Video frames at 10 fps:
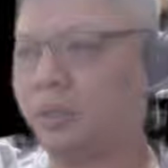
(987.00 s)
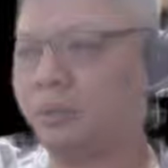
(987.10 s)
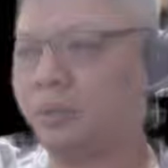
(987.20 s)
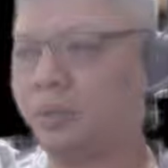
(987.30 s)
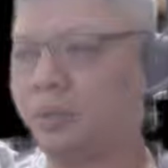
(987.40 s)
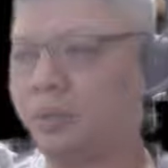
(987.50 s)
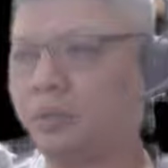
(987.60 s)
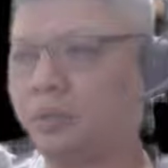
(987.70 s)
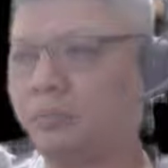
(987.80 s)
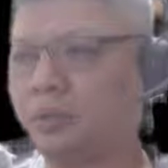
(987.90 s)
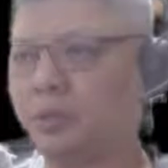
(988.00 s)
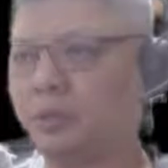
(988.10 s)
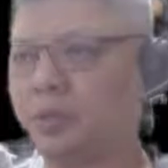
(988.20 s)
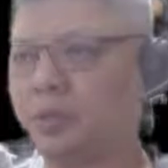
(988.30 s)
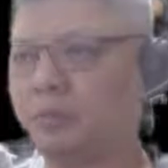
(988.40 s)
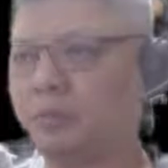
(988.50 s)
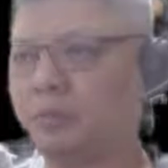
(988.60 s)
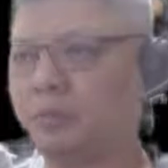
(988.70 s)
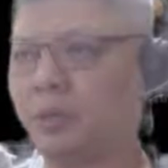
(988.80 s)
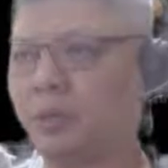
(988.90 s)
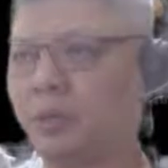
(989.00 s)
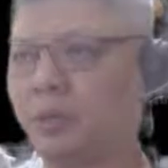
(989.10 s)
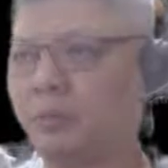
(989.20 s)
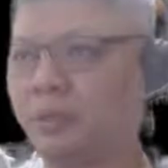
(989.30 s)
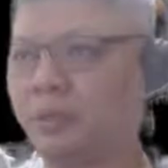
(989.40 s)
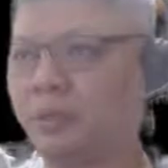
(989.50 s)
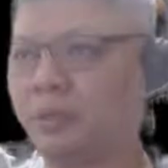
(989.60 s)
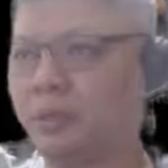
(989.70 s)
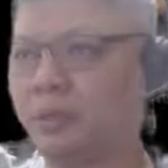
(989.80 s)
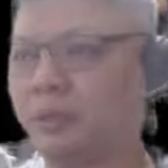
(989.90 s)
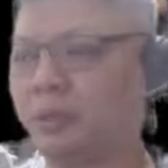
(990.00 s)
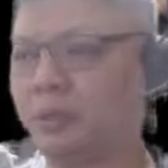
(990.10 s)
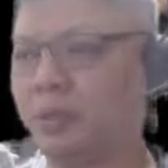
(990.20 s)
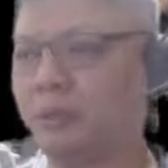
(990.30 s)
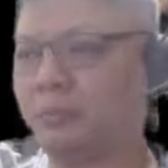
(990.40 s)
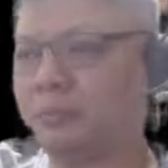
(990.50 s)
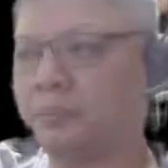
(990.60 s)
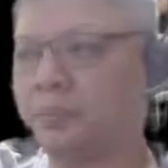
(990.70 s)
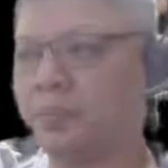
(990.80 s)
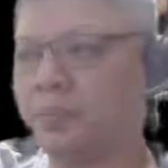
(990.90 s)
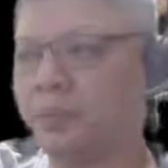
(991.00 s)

Now, at this point in time, black had basically won the game.